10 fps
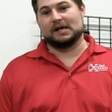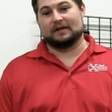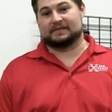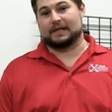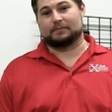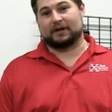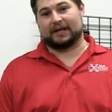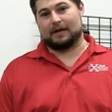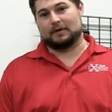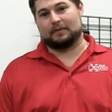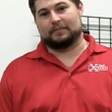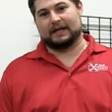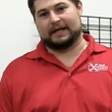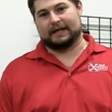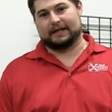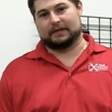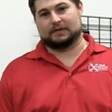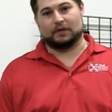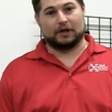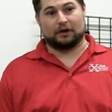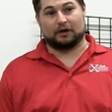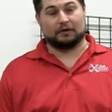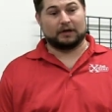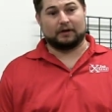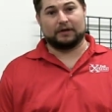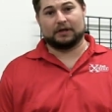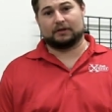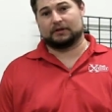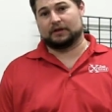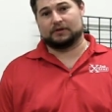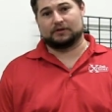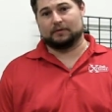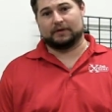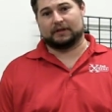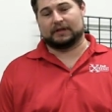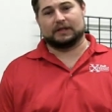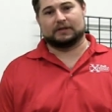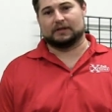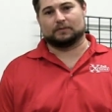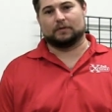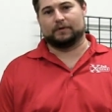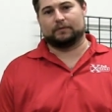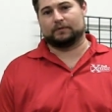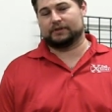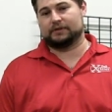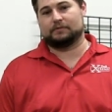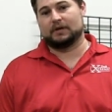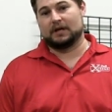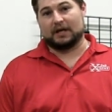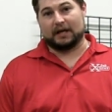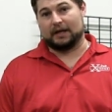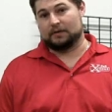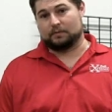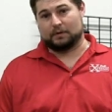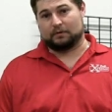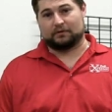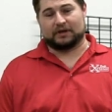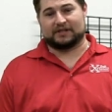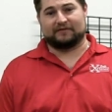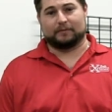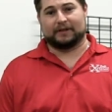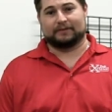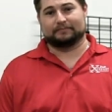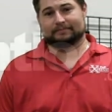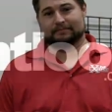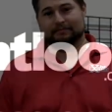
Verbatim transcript: have stepped our game up, and in our area, there's nobody that does what we will do, and we will crush everybody.